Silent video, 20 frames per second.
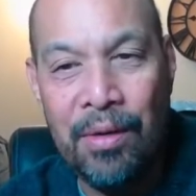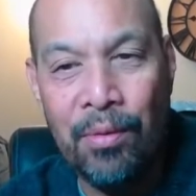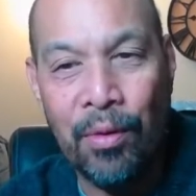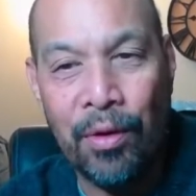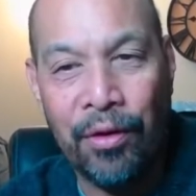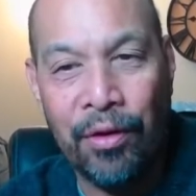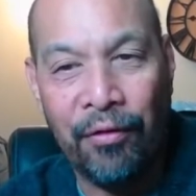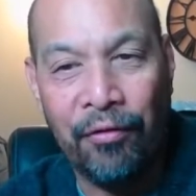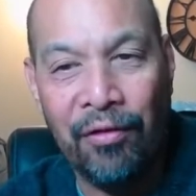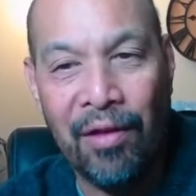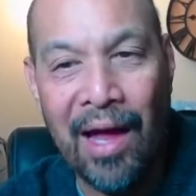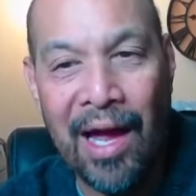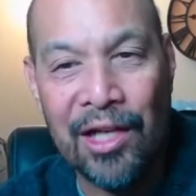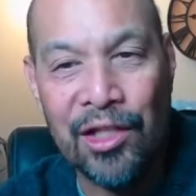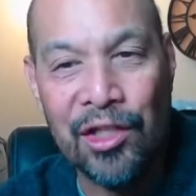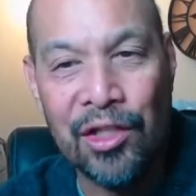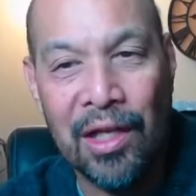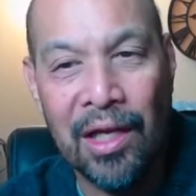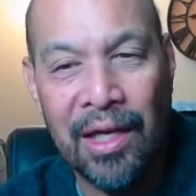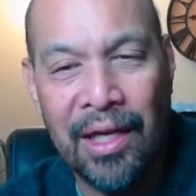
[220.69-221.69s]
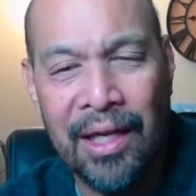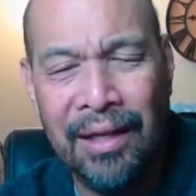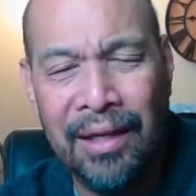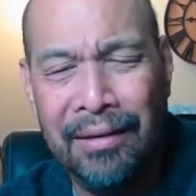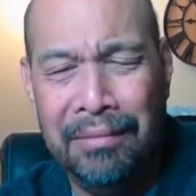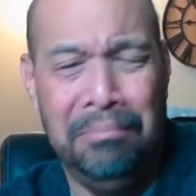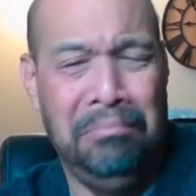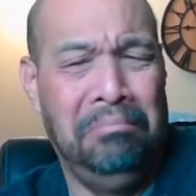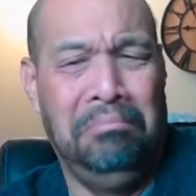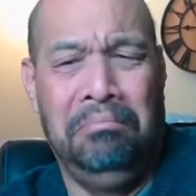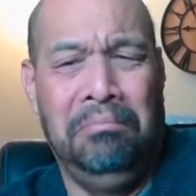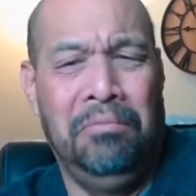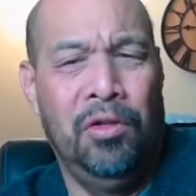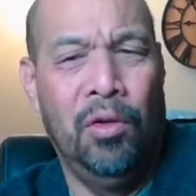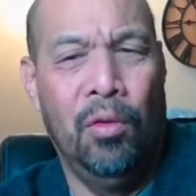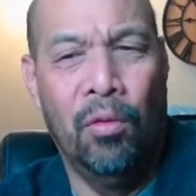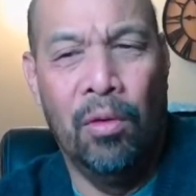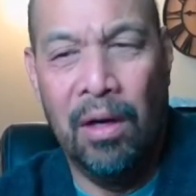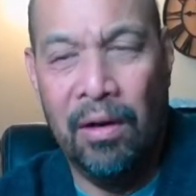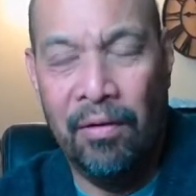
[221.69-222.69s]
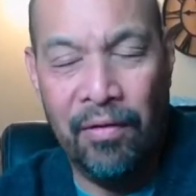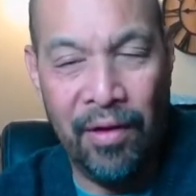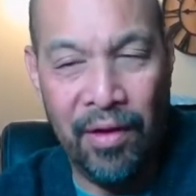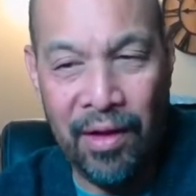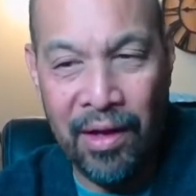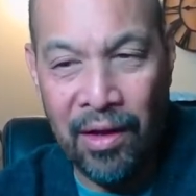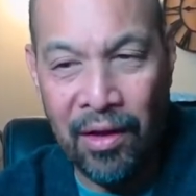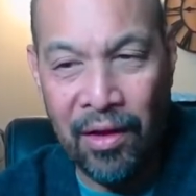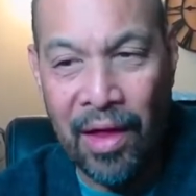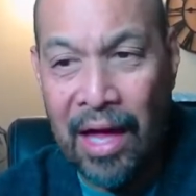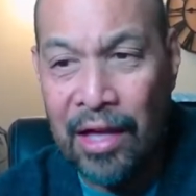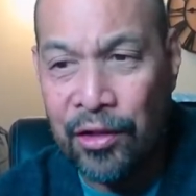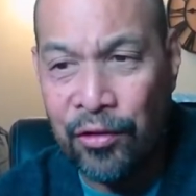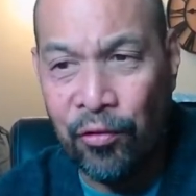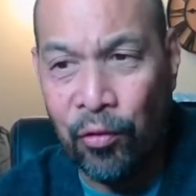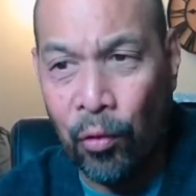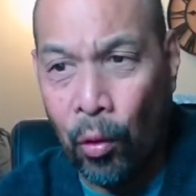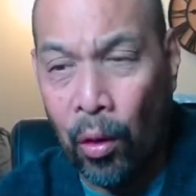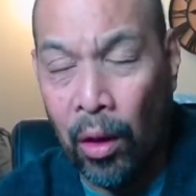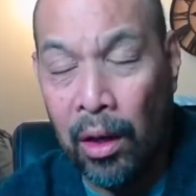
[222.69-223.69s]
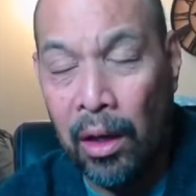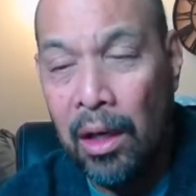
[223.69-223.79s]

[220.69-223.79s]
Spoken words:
with a flashlight, whatever the hell that's for,